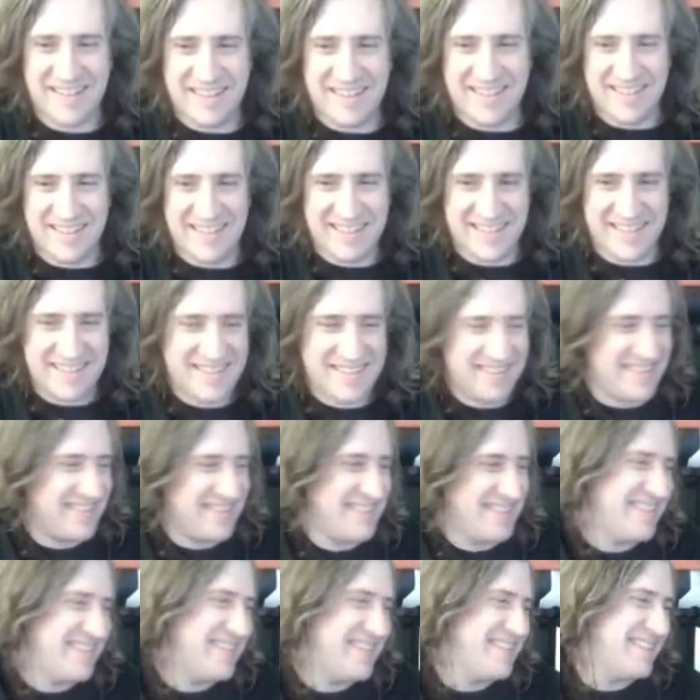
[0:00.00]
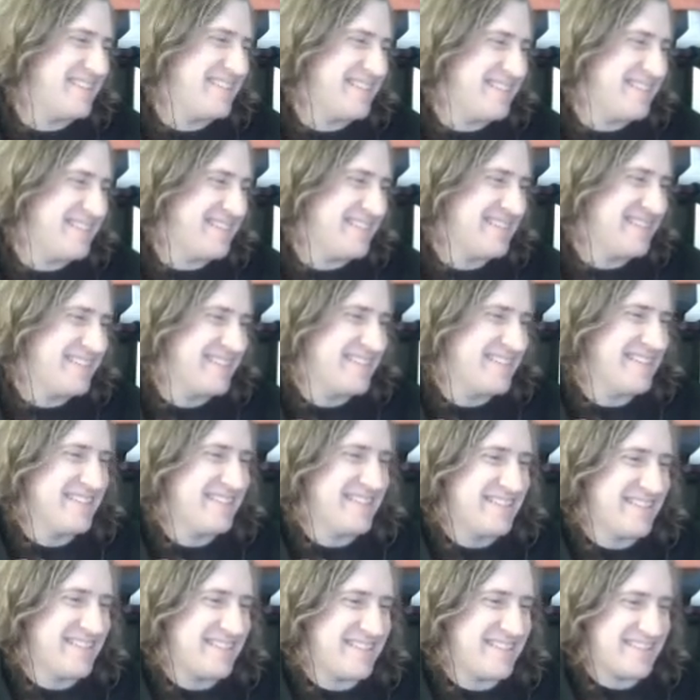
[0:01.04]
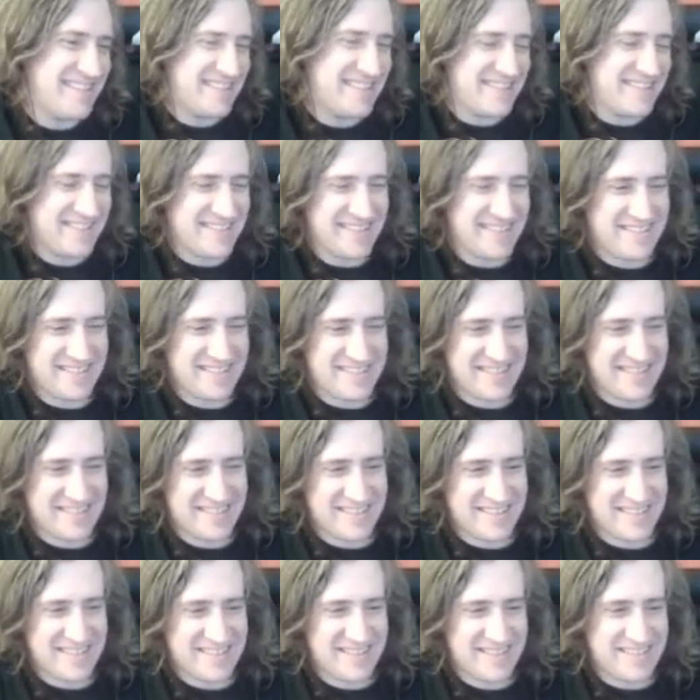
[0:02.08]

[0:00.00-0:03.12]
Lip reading: (silent)